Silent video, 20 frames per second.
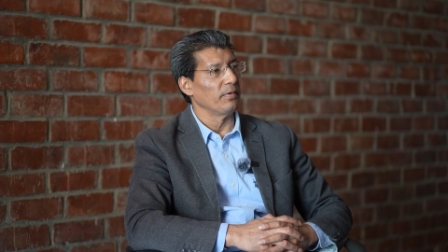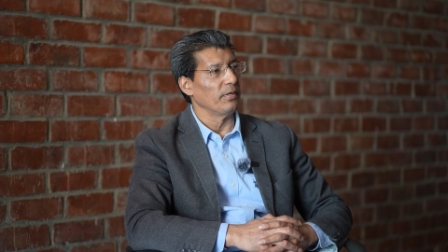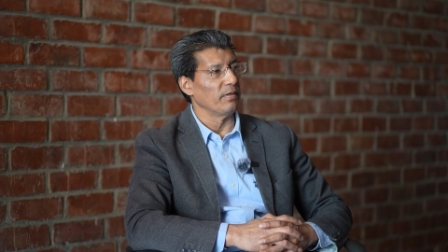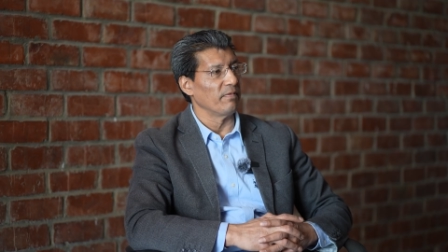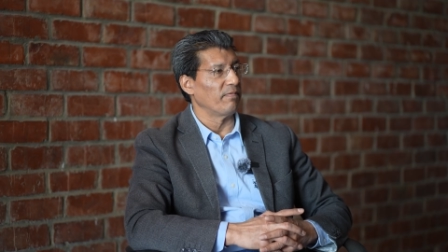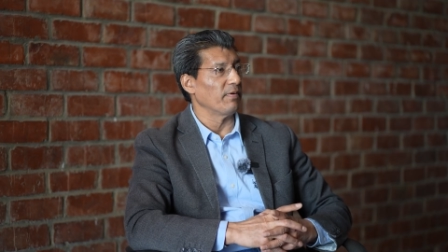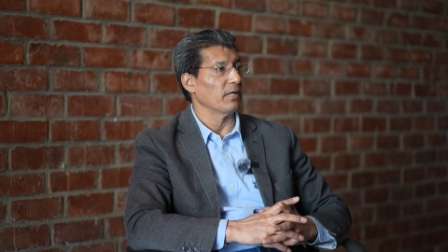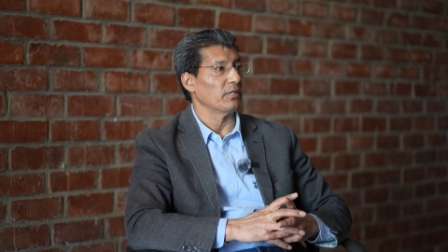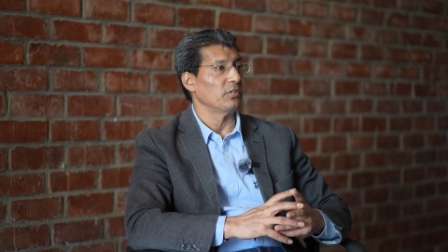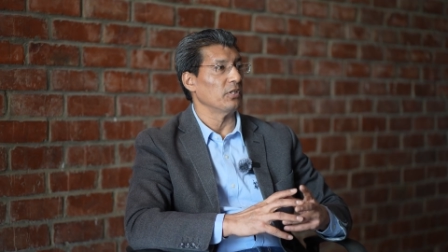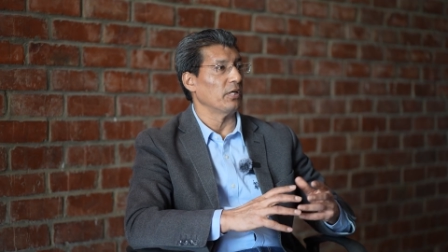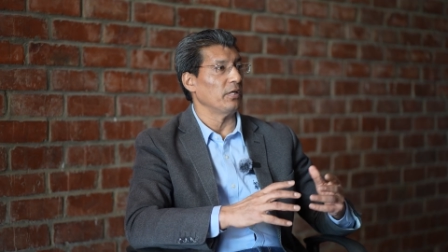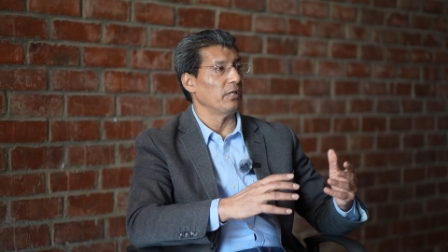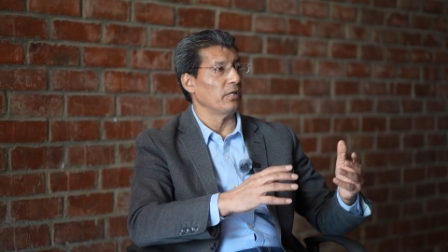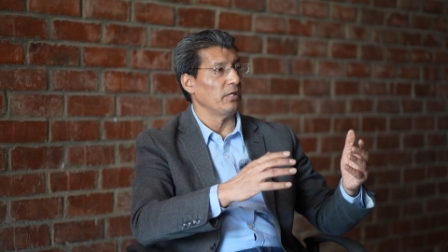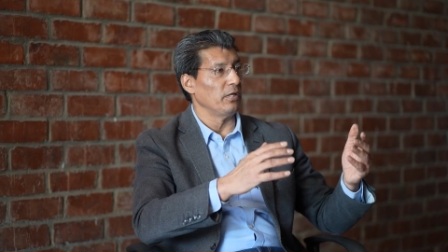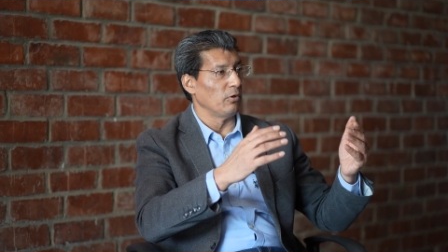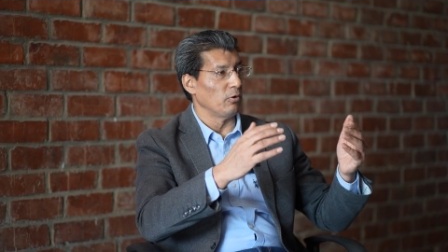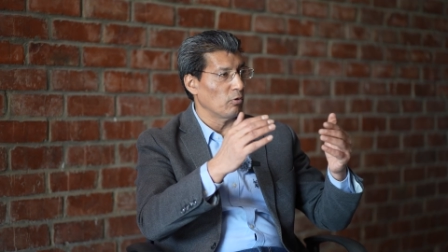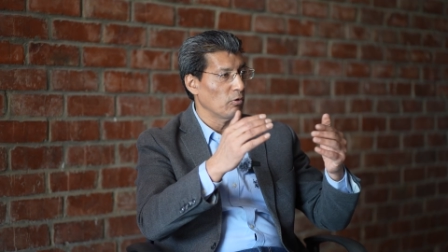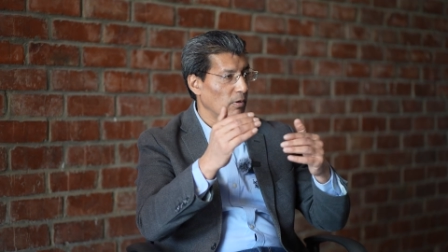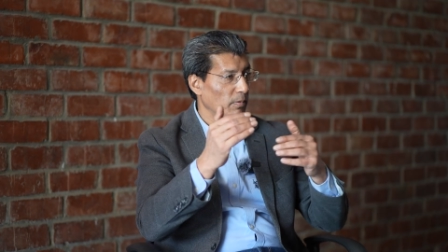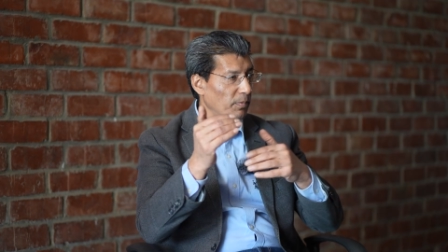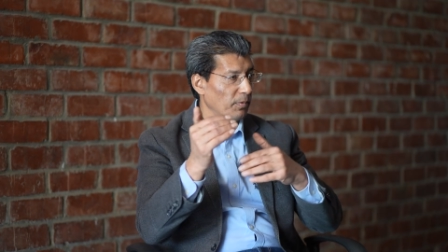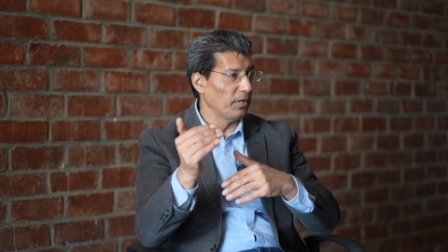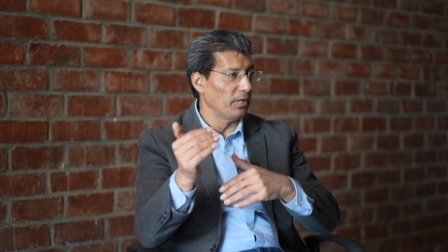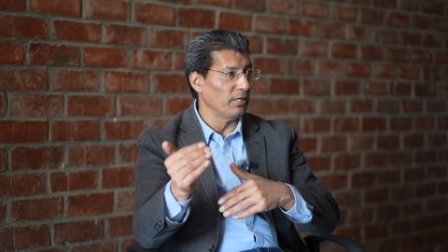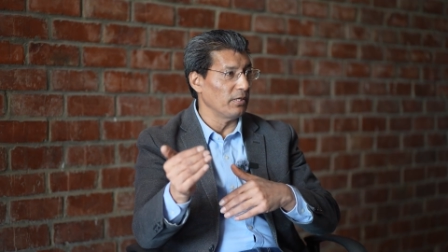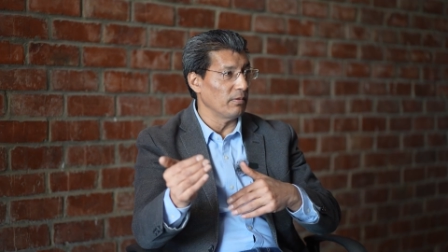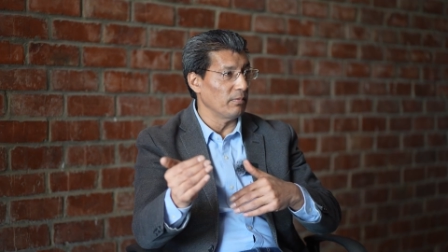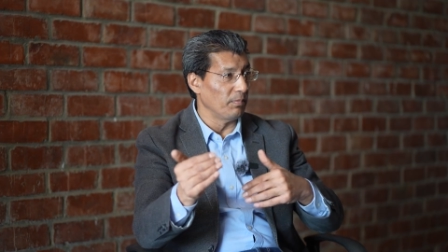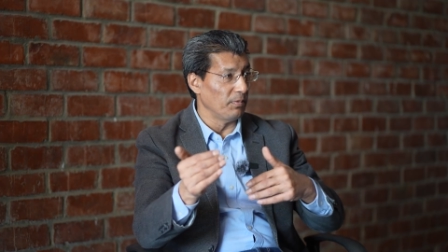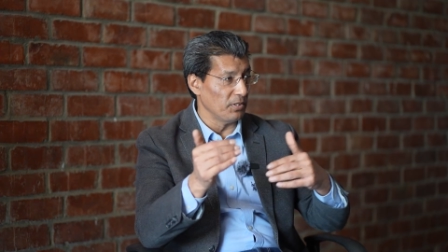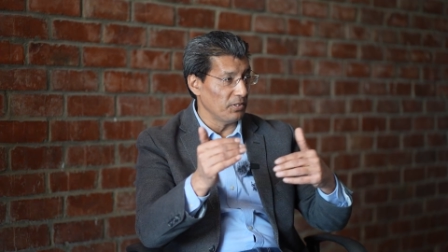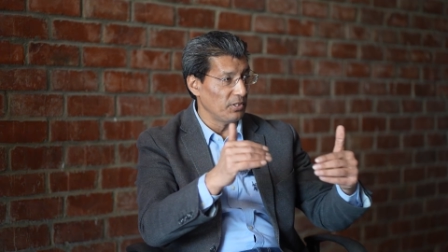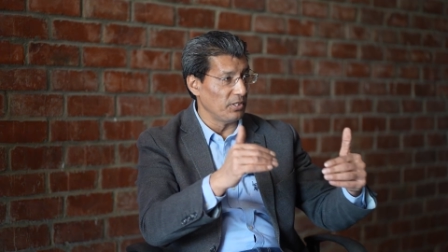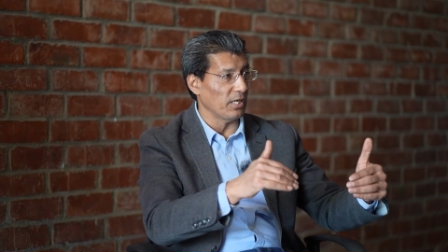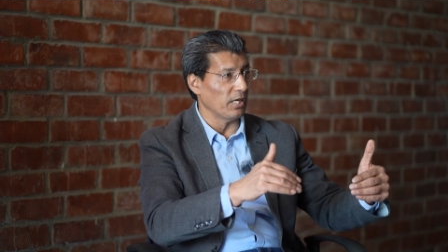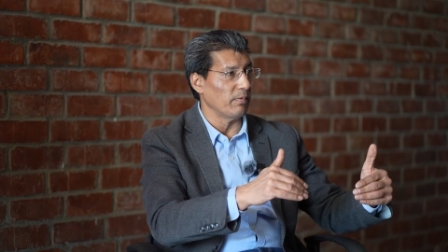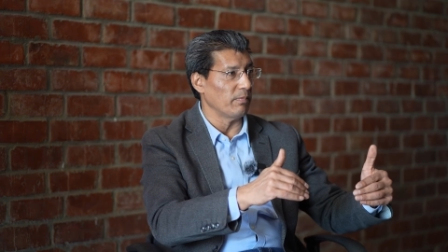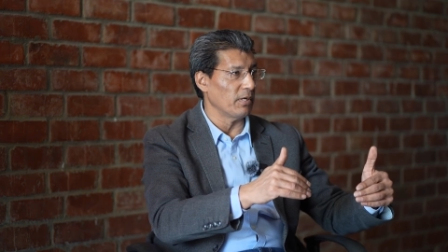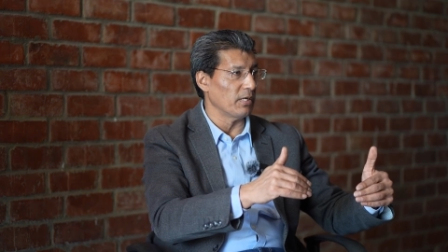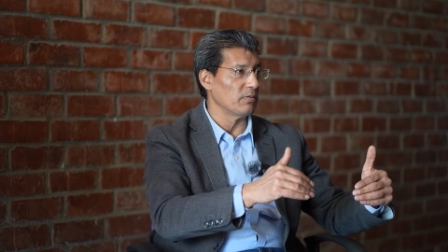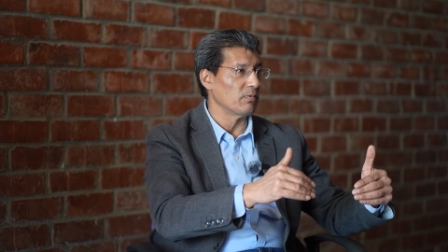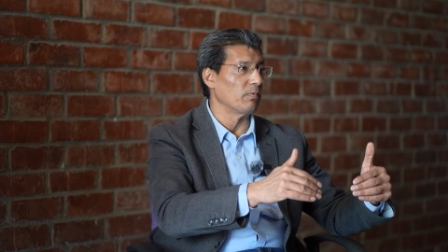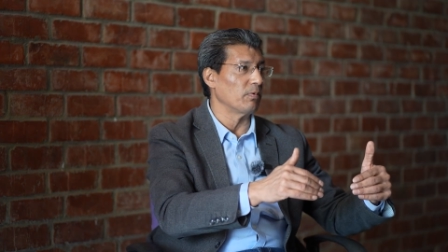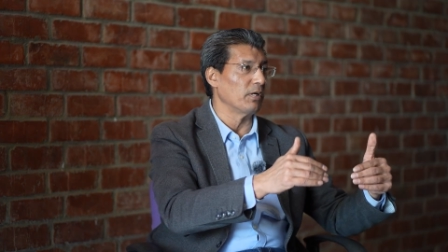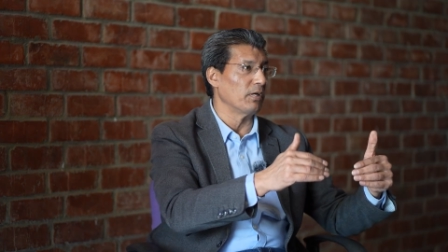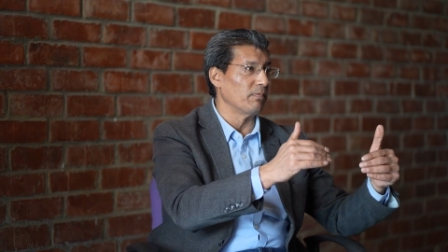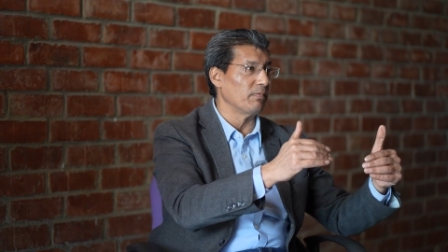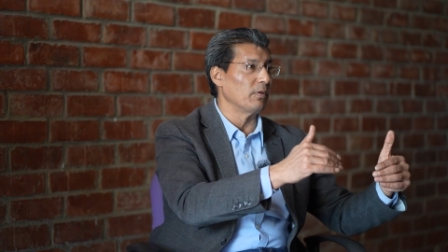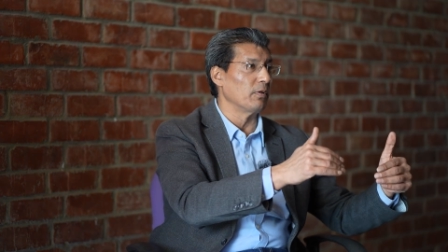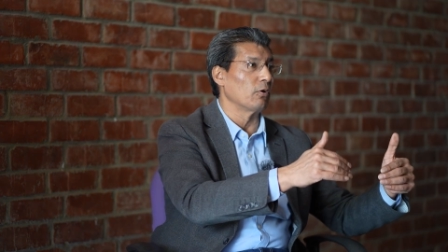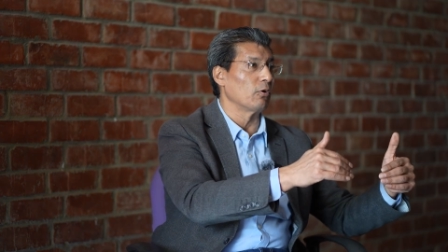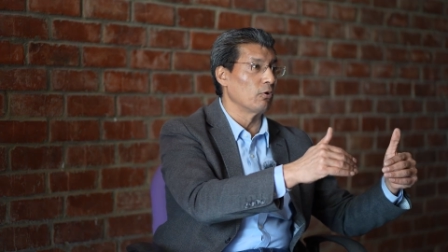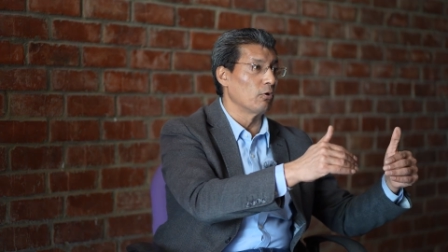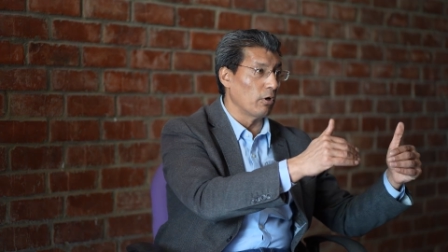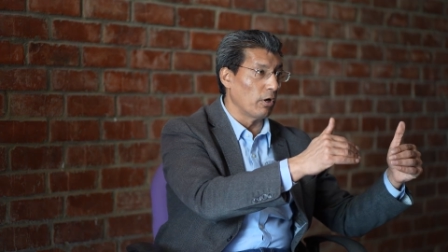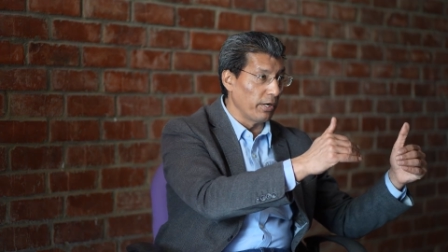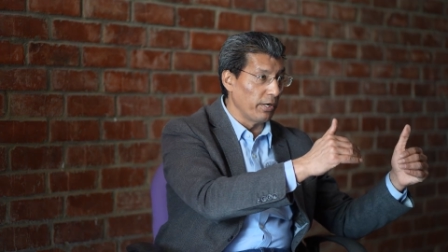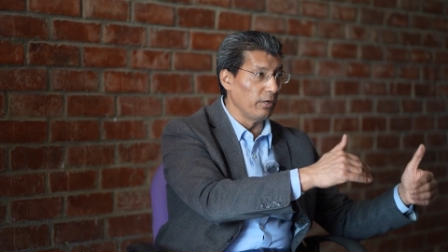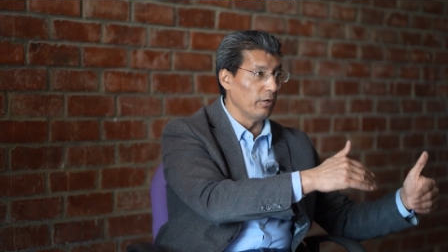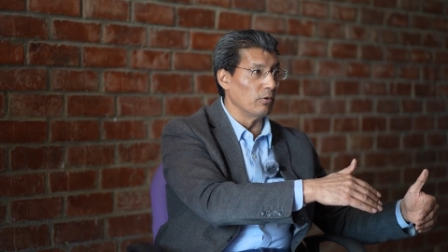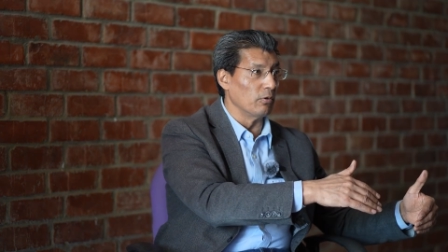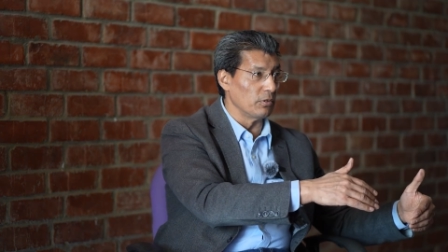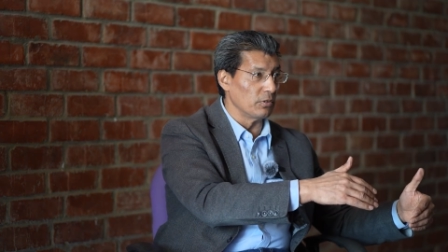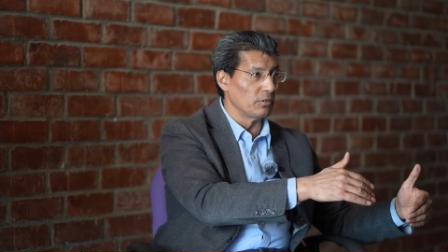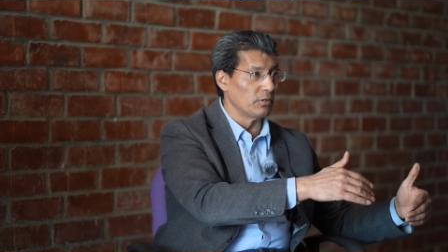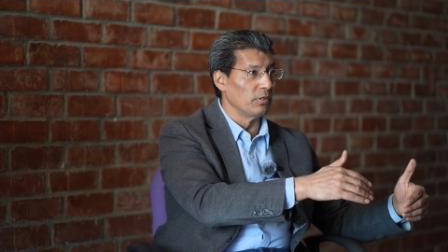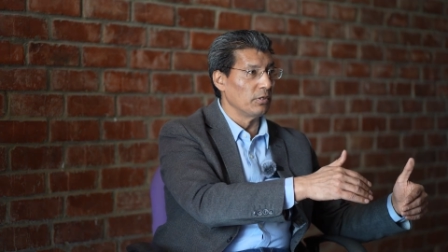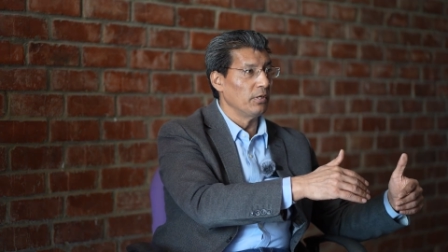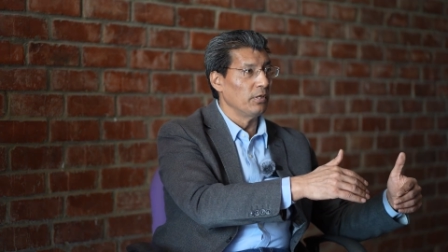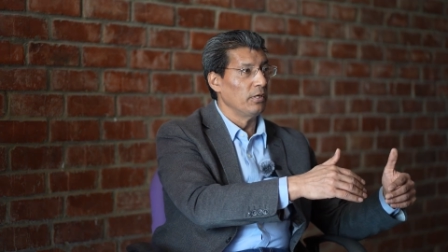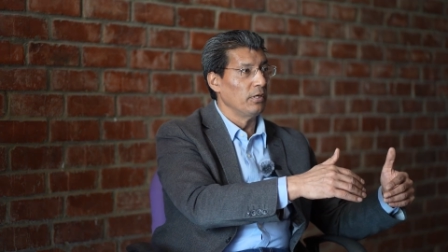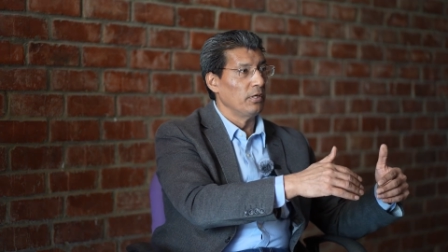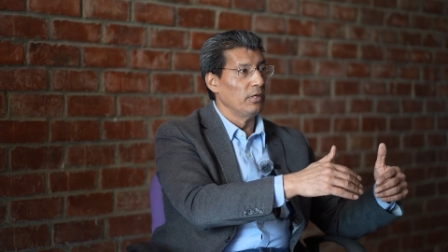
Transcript: In fact, China incorporated BCIM as one of the corridors,